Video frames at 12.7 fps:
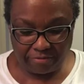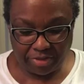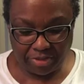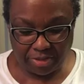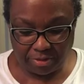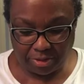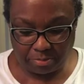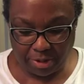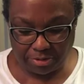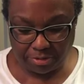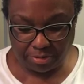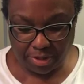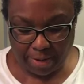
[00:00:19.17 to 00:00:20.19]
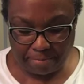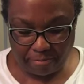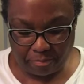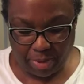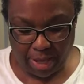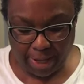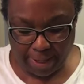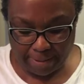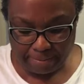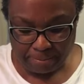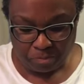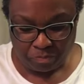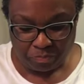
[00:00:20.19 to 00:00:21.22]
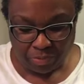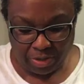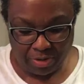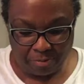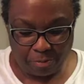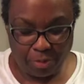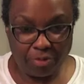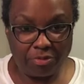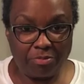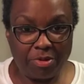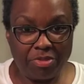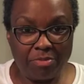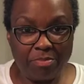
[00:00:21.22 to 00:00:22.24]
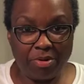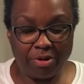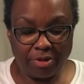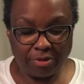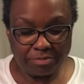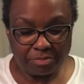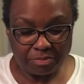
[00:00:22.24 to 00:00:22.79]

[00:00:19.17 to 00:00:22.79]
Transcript: It's a special type of pan that works with the burner.